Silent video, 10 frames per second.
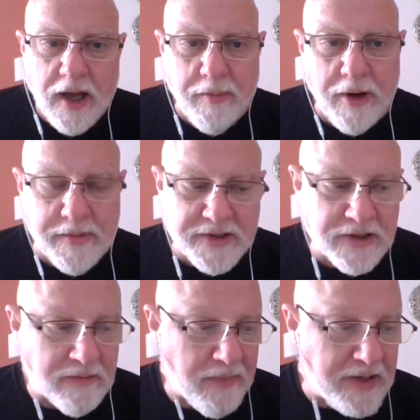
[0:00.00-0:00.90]
I probably
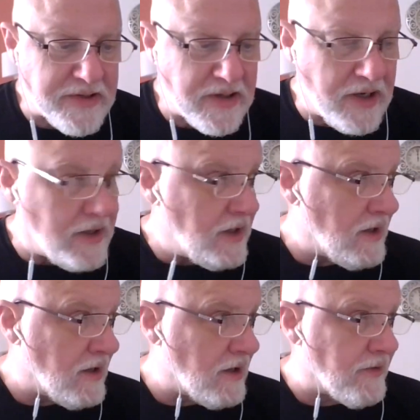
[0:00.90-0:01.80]
shouldn't mention any
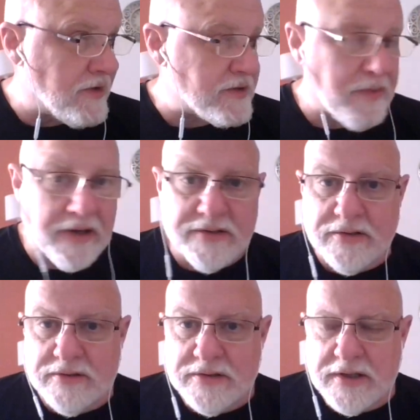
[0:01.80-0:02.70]
of the
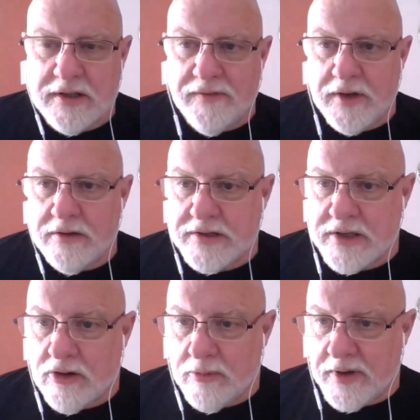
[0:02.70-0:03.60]
sponsors in the video because
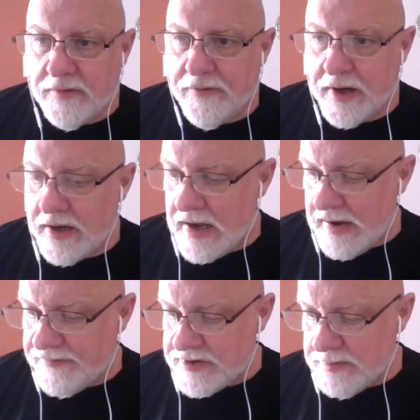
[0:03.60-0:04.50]
I know I'm going to forget
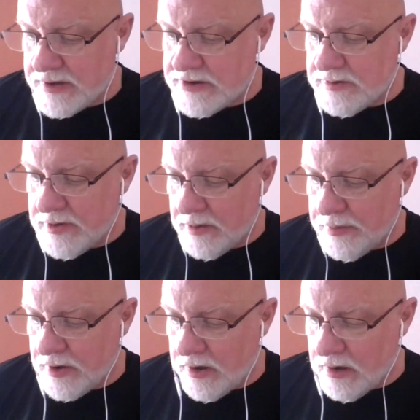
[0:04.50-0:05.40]
half the sponsors, but I'll
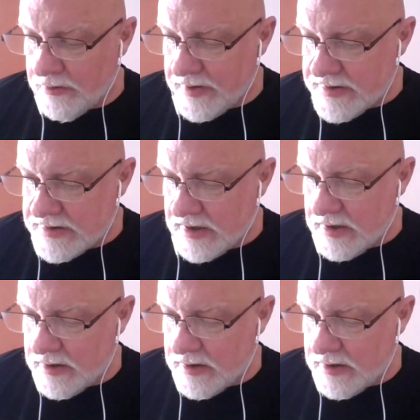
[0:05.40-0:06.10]
put all these in